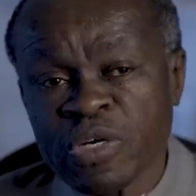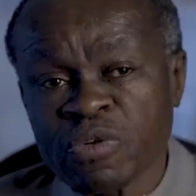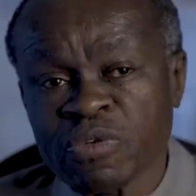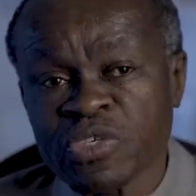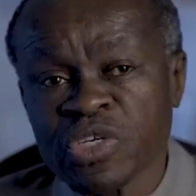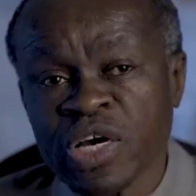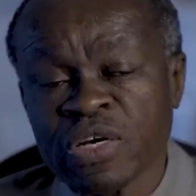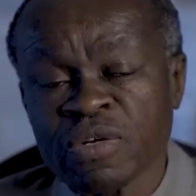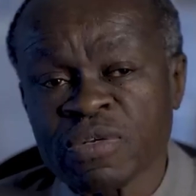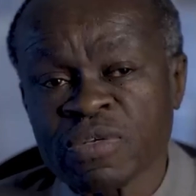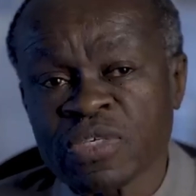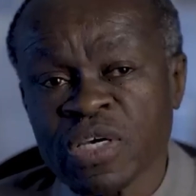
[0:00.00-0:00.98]
into
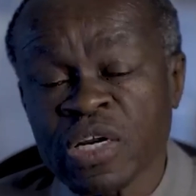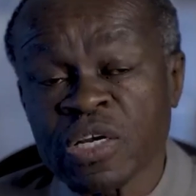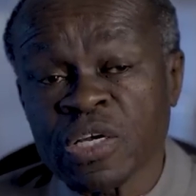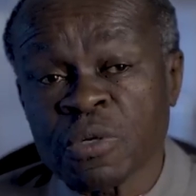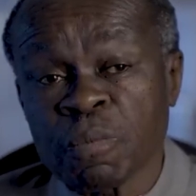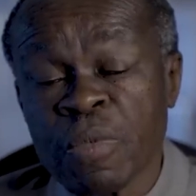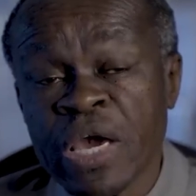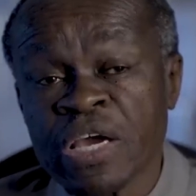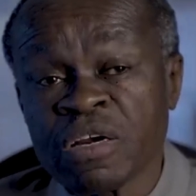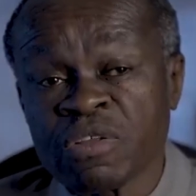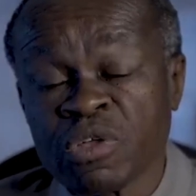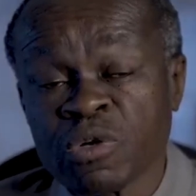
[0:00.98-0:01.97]
chattels, and it
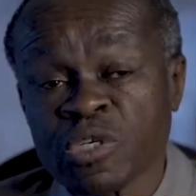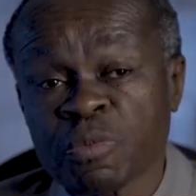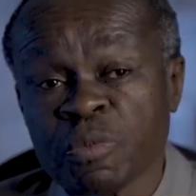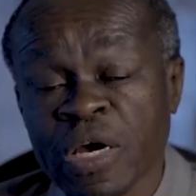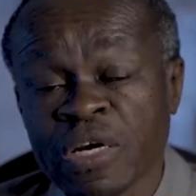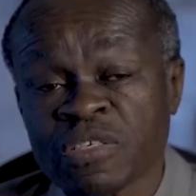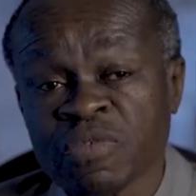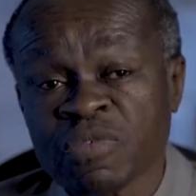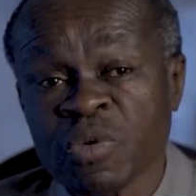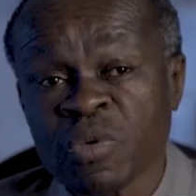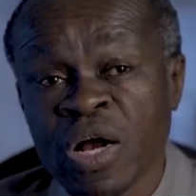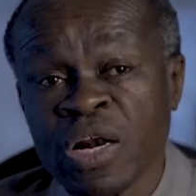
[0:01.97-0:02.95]
made those parts of
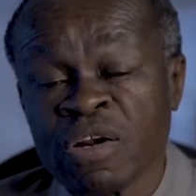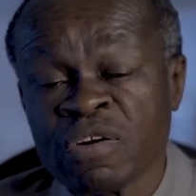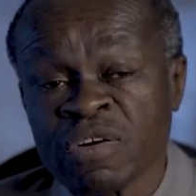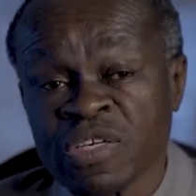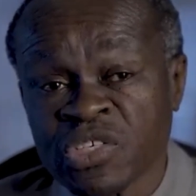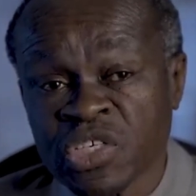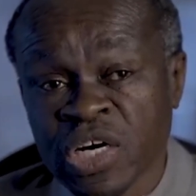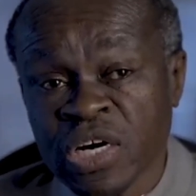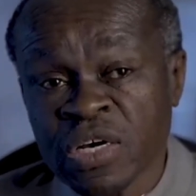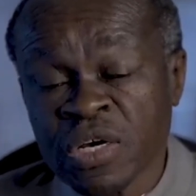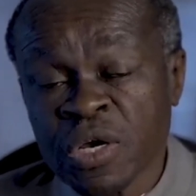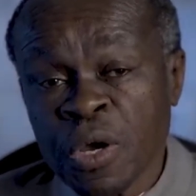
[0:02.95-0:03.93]
the world richer.
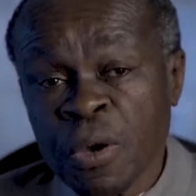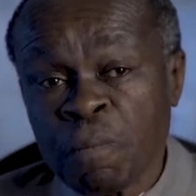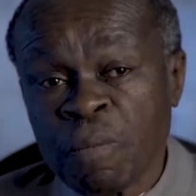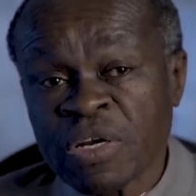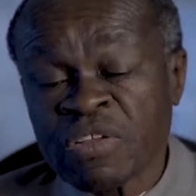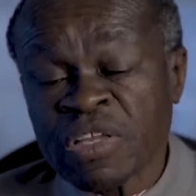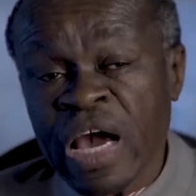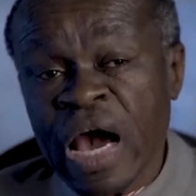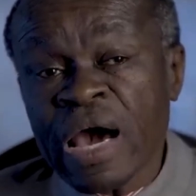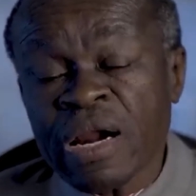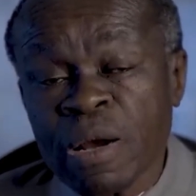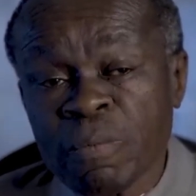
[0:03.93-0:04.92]
But the
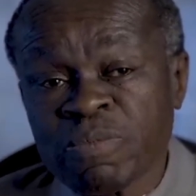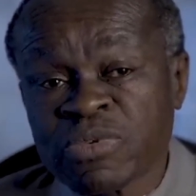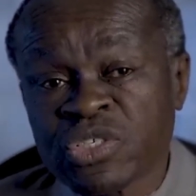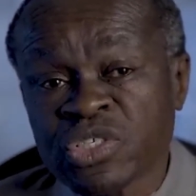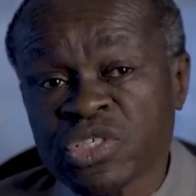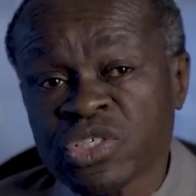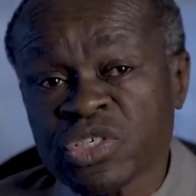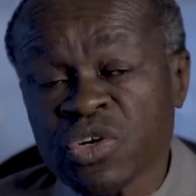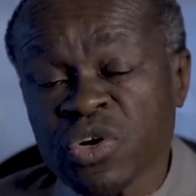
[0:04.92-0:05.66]
Arabs